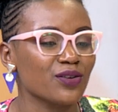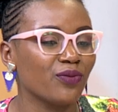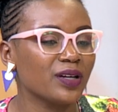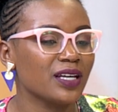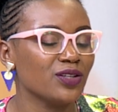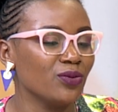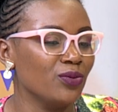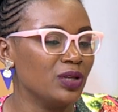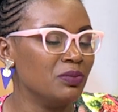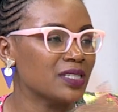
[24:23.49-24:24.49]
of whether you
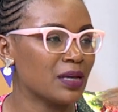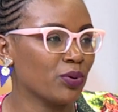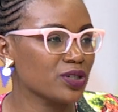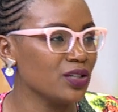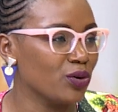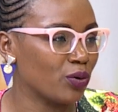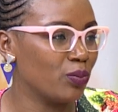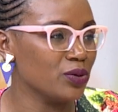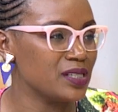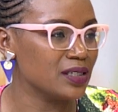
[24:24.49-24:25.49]
will be supporting or
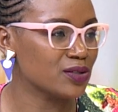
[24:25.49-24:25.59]
opposing.